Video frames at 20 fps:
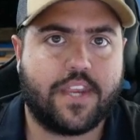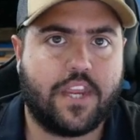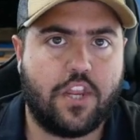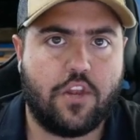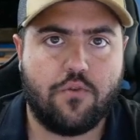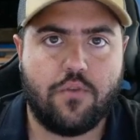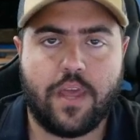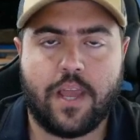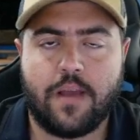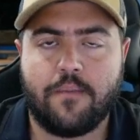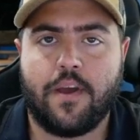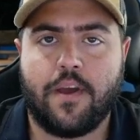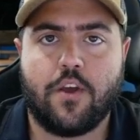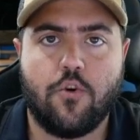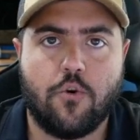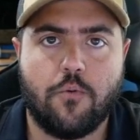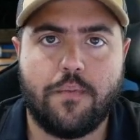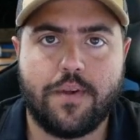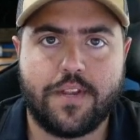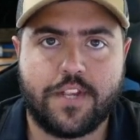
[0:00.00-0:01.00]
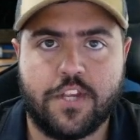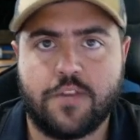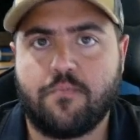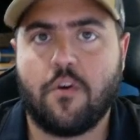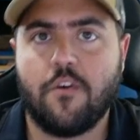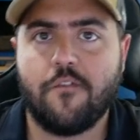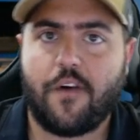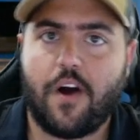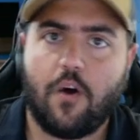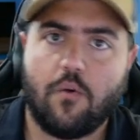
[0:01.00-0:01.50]
Can you link my Google Business
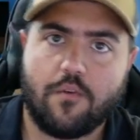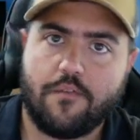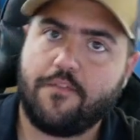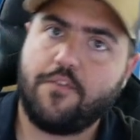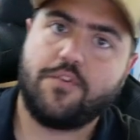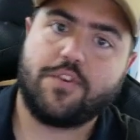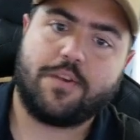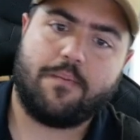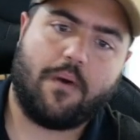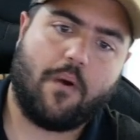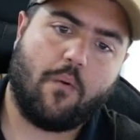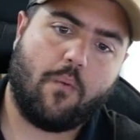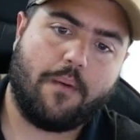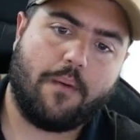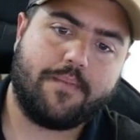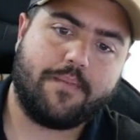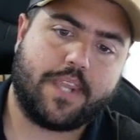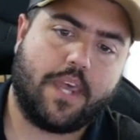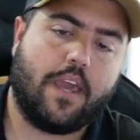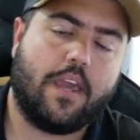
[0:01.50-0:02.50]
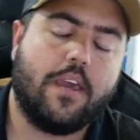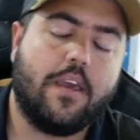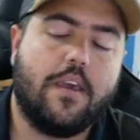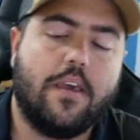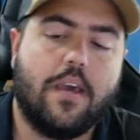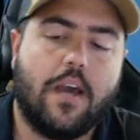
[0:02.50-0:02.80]
Profile reviews to my website?